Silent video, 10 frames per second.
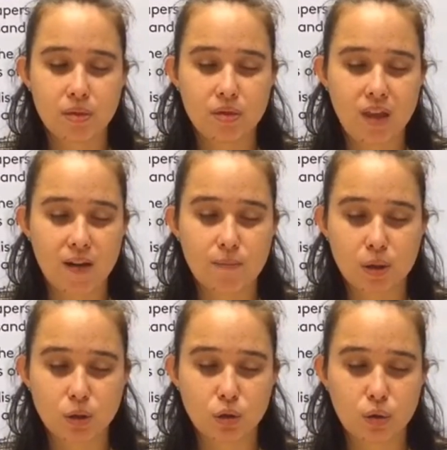they've
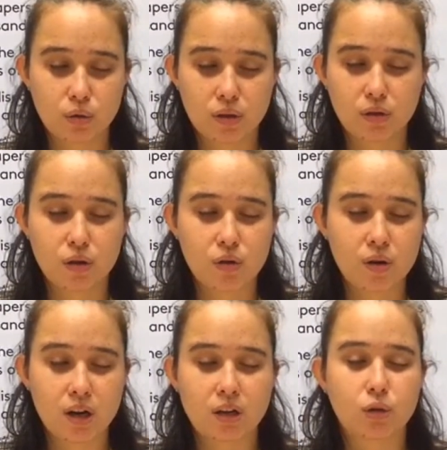been told that the
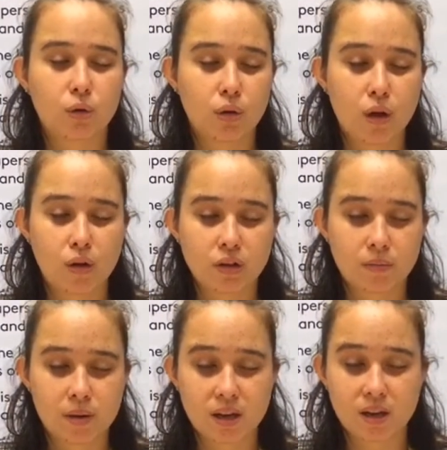unit is all going to
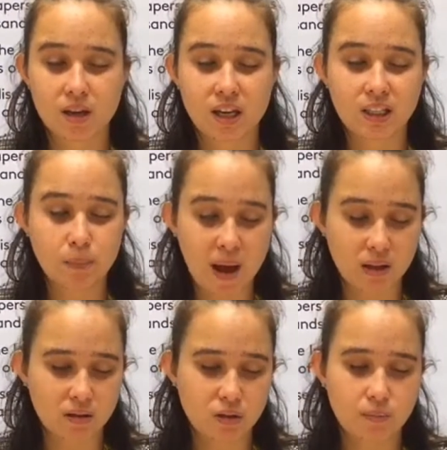be
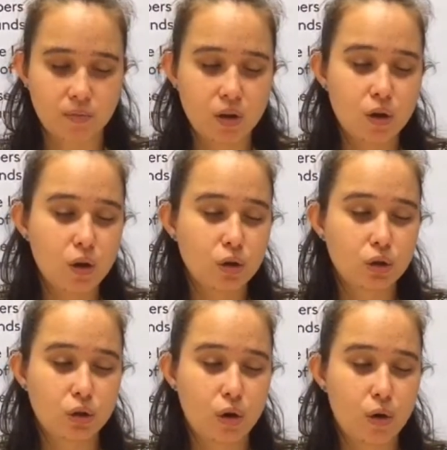expelled.
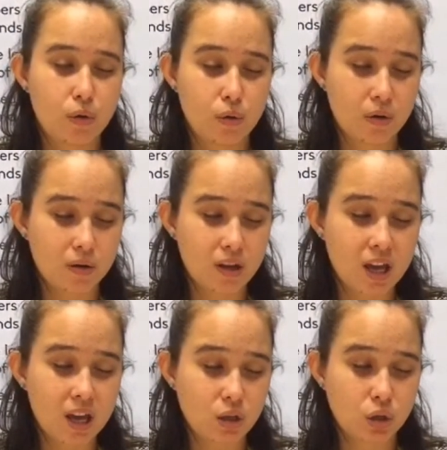So
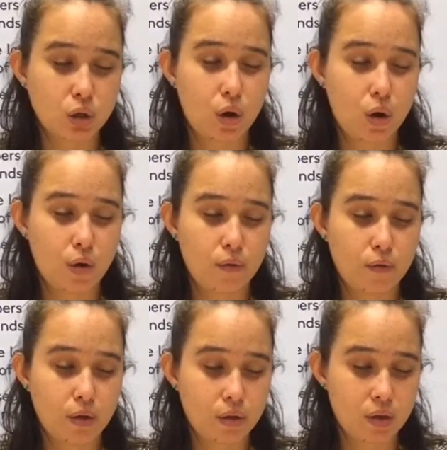each of
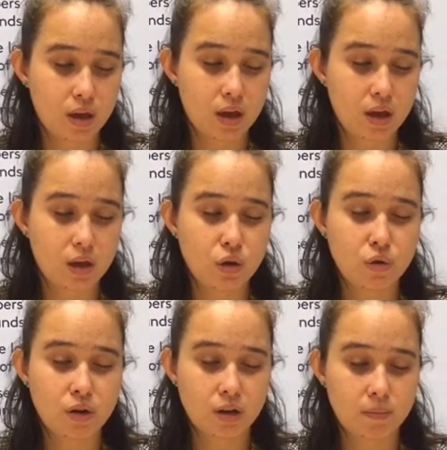the
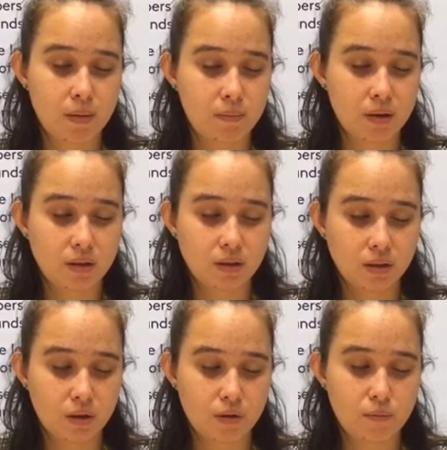unit
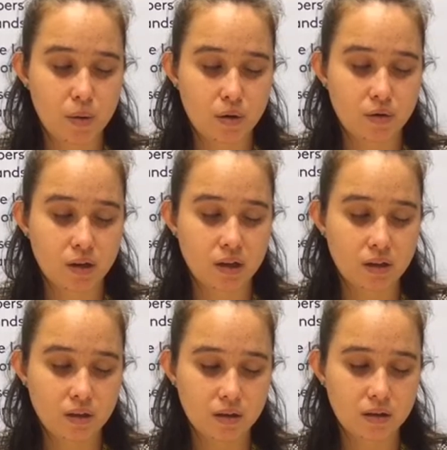members of
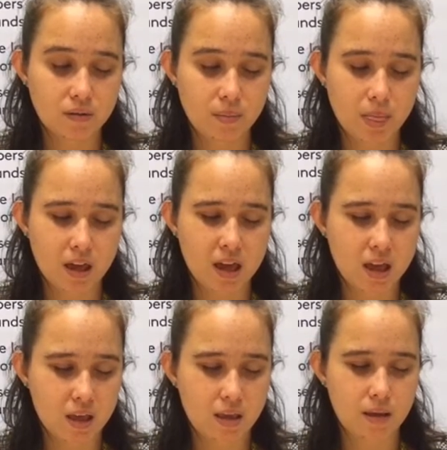Morrigan
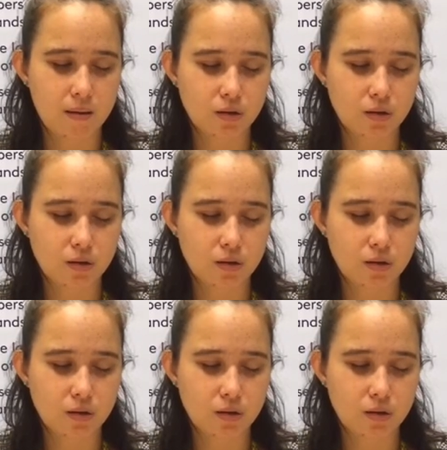is